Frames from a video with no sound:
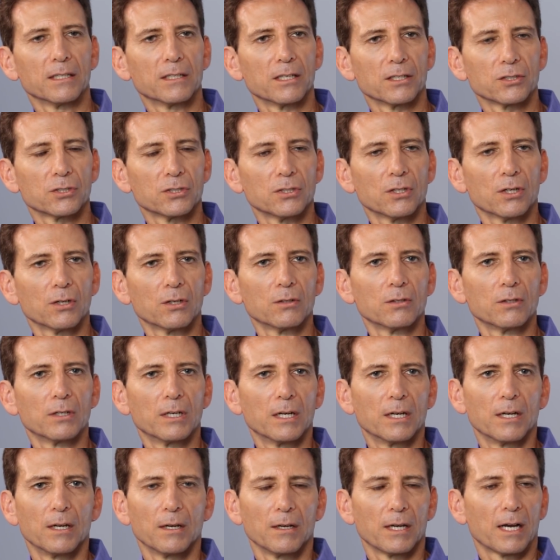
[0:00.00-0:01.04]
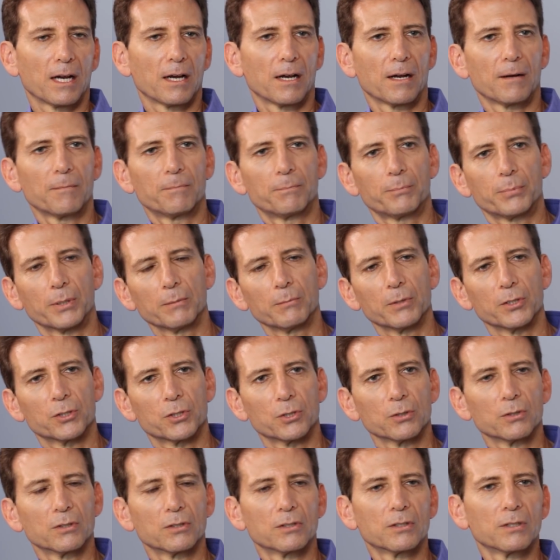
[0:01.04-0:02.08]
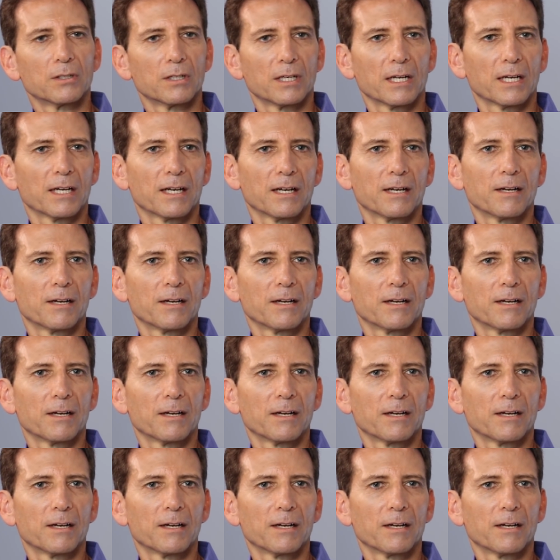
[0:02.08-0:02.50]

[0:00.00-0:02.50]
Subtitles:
There's no premature